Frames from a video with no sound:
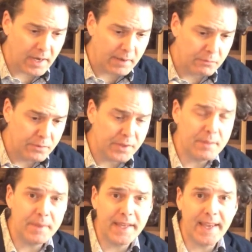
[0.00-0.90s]
I really
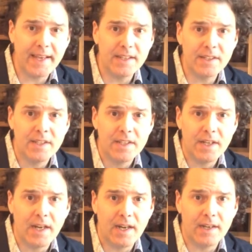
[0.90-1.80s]
began
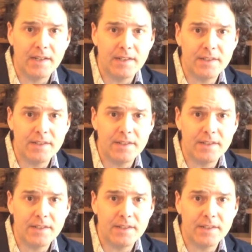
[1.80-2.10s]
uh,